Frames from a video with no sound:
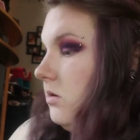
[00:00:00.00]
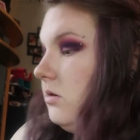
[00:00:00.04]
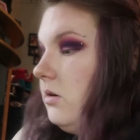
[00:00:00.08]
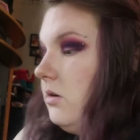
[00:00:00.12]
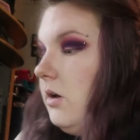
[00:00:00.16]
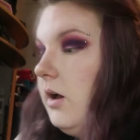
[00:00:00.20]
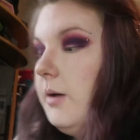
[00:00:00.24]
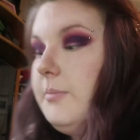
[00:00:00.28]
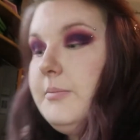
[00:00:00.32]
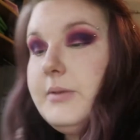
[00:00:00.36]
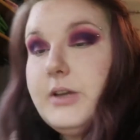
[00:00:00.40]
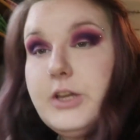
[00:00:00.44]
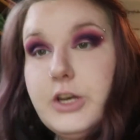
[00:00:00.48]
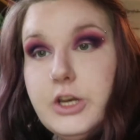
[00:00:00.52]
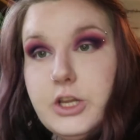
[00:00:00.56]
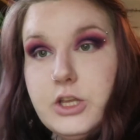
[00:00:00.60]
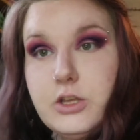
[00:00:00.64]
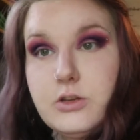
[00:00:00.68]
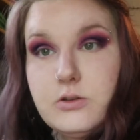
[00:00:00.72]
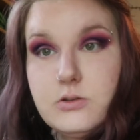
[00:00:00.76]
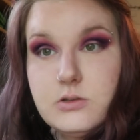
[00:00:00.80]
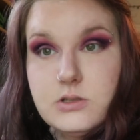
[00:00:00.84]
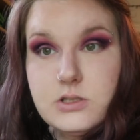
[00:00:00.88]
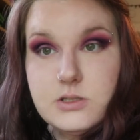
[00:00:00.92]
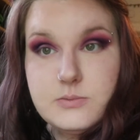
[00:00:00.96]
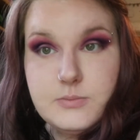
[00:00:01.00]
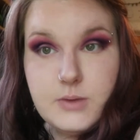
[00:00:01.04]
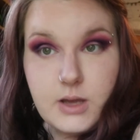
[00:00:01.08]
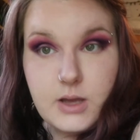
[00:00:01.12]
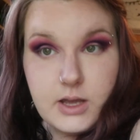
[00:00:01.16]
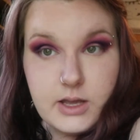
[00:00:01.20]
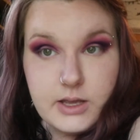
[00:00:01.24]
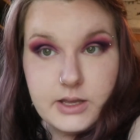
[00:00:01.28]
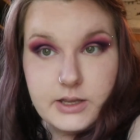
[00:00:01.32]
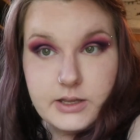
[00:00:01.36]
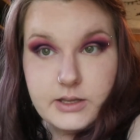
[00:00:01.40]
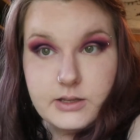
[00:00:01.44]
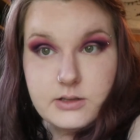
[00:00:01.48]
I'm gonna use
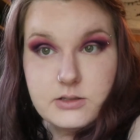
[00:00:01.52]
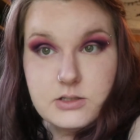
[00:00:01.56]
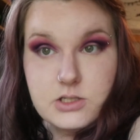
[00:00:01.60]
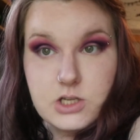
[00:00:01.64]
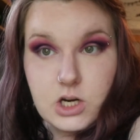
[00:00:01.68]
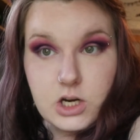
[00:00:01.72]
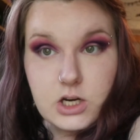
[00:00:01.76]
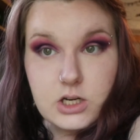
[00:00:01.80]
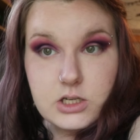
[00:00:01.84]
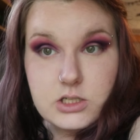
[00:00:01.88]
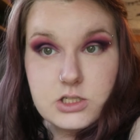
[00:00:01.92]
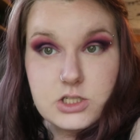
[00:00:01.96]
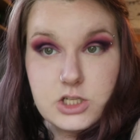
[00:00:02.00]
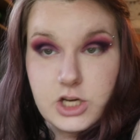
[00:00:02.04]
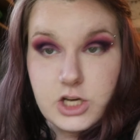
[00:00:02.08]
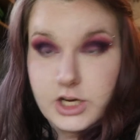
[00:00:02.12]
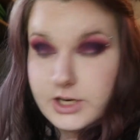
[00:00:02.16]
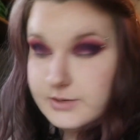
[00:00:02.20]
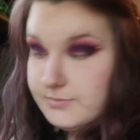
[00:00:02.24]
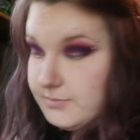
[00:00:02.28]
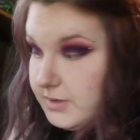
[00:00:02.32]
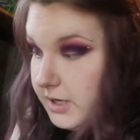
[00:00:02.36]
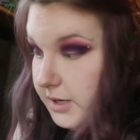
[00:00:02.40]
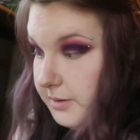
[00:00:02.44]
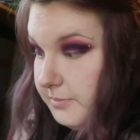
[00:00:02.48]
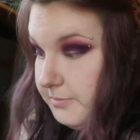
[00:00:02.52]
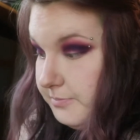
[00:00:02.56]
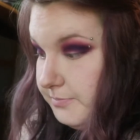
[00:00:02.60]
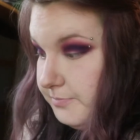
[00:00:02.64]
my Tarte Shape Tape.